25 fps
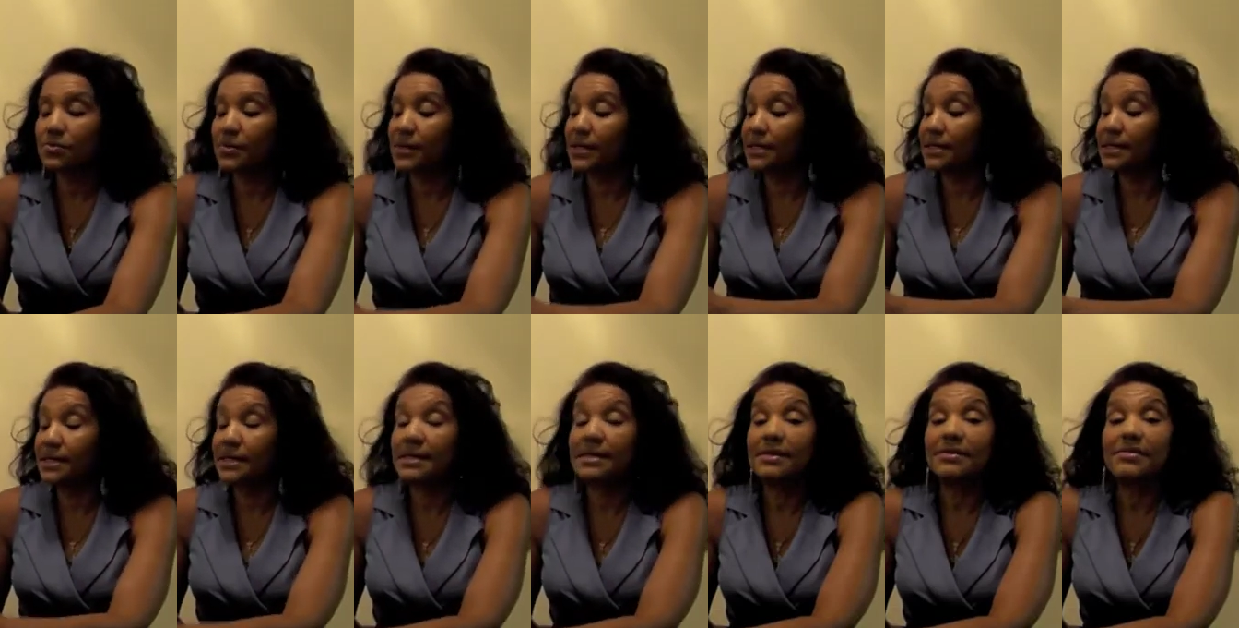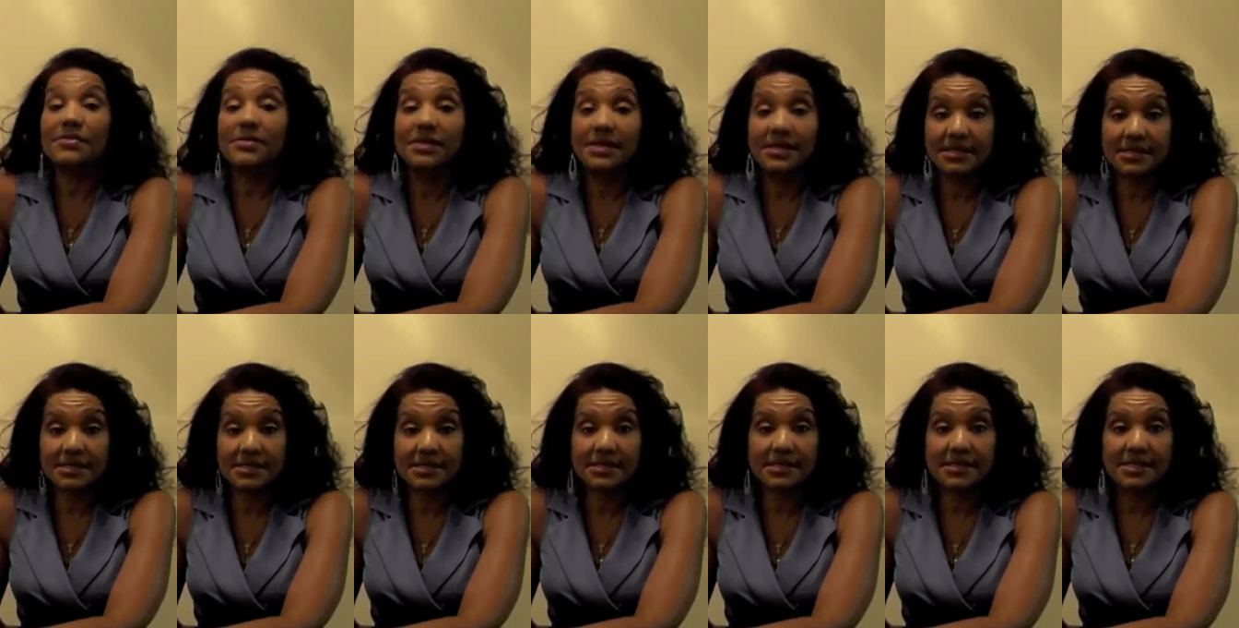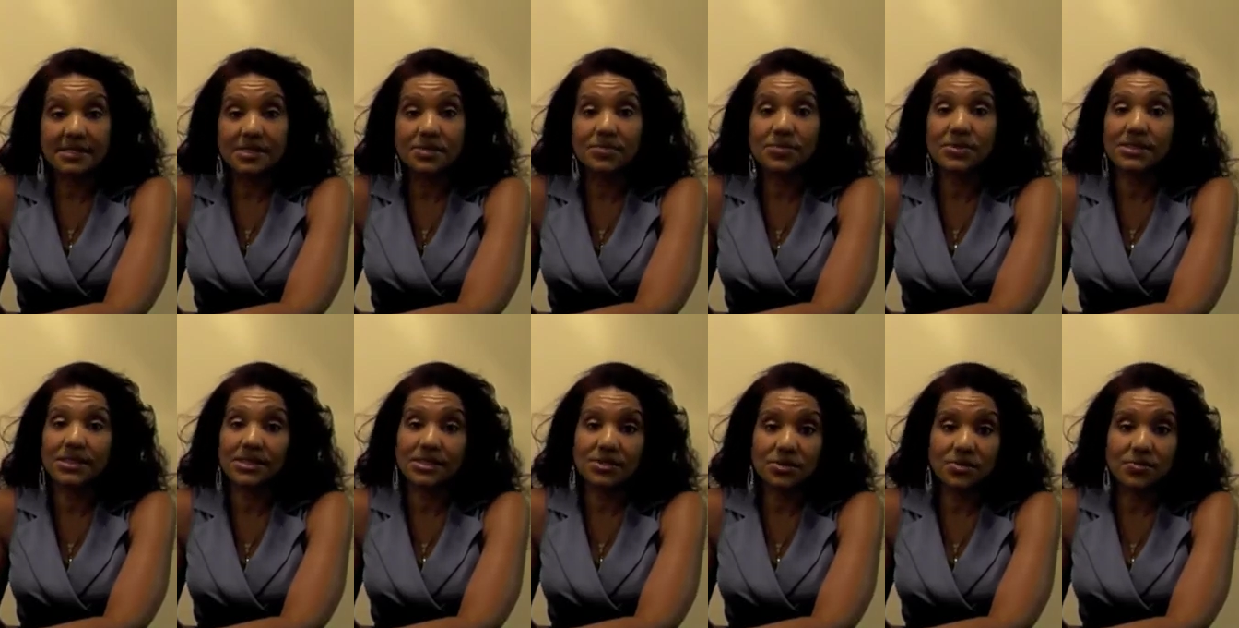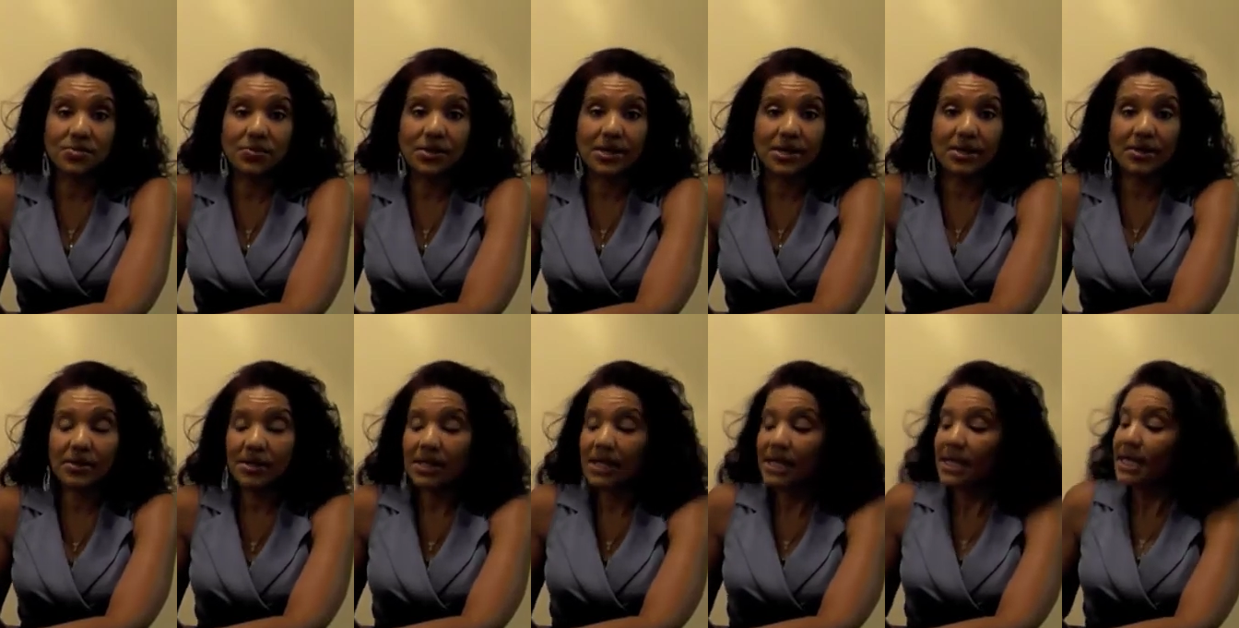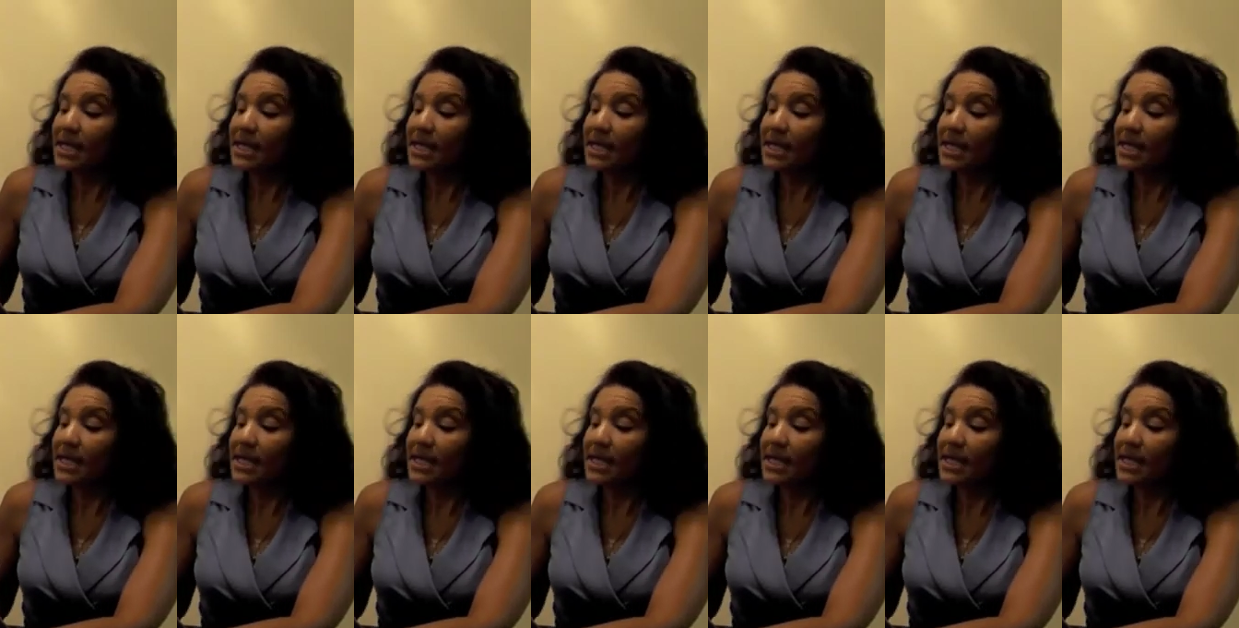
but this is what they do well.